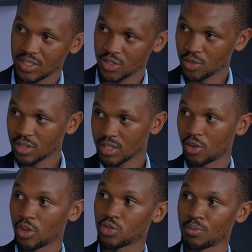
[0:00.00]
it's not
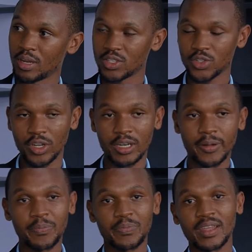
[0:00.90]
going to be destroyed.
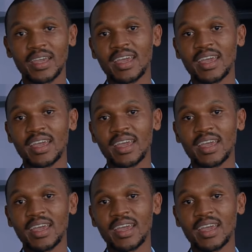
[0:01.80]
Mm -hmm.